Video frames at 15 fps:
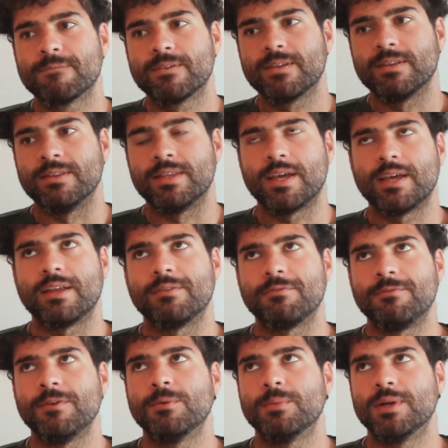Then a
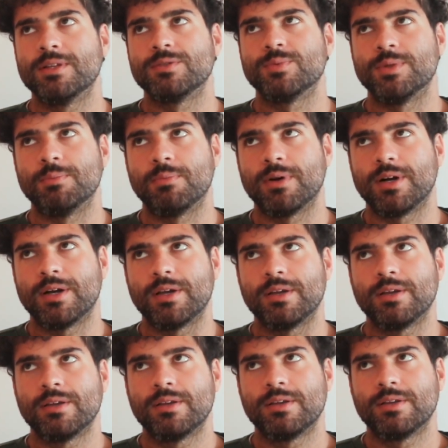few months went by.
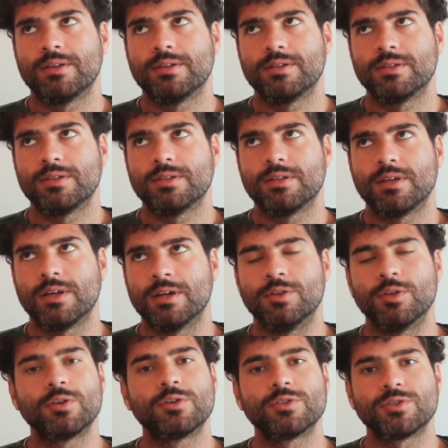
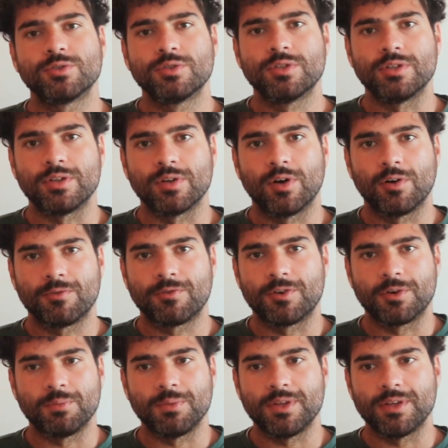Another student
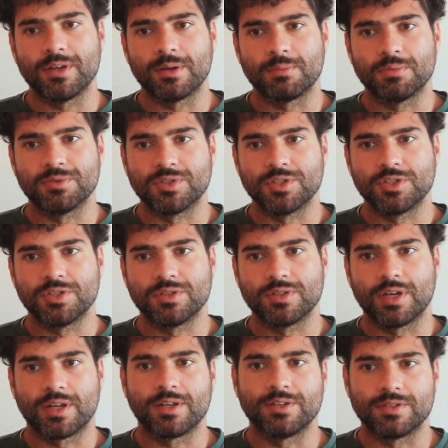offered me a position
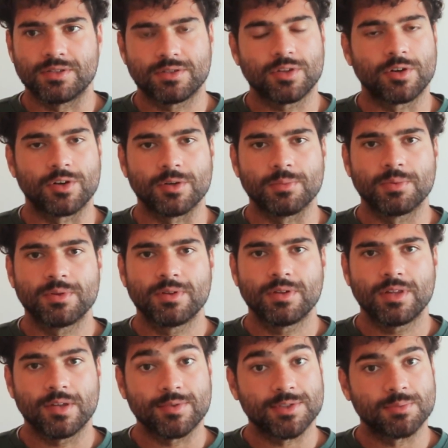at his startup.
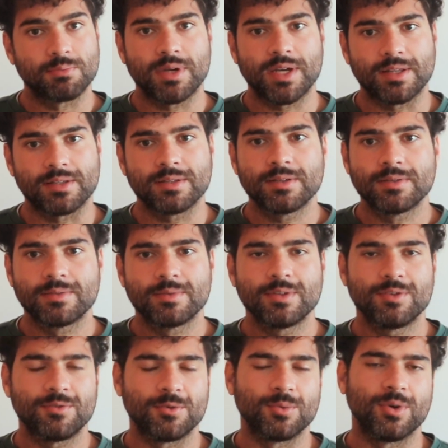That was Ben.
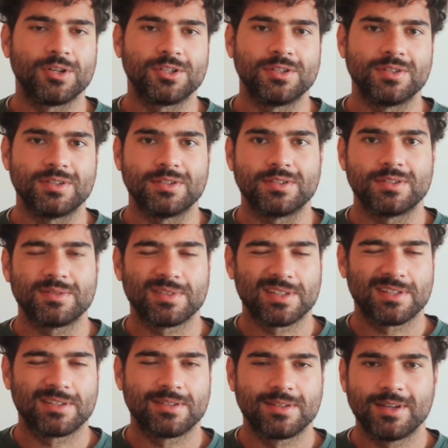If you're watching this,
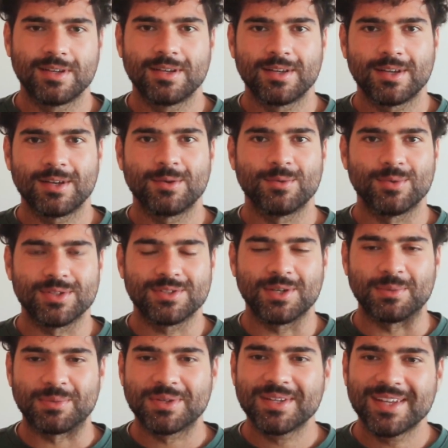what's up?